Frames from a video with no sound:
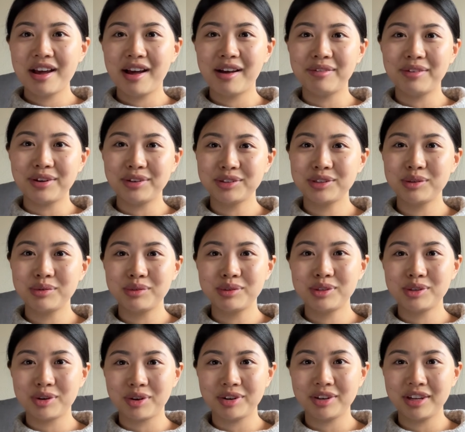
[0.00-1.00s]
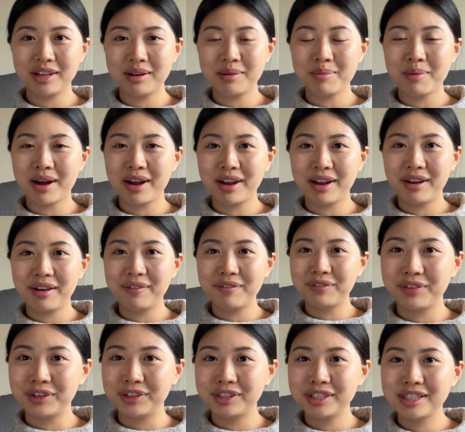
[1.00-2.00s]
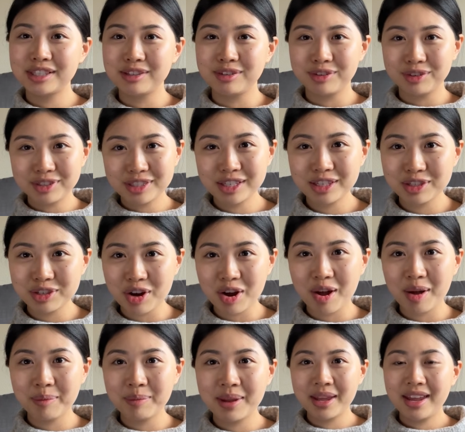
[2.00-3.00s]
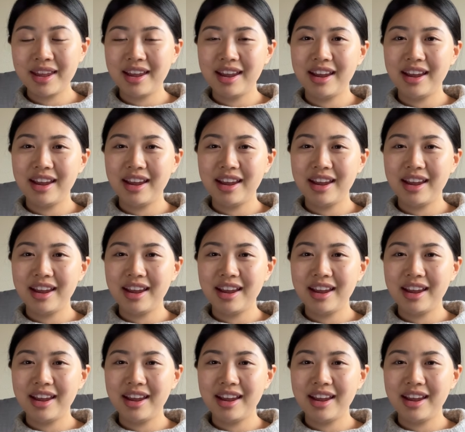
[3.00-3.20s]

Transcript: have also started my first nursing job,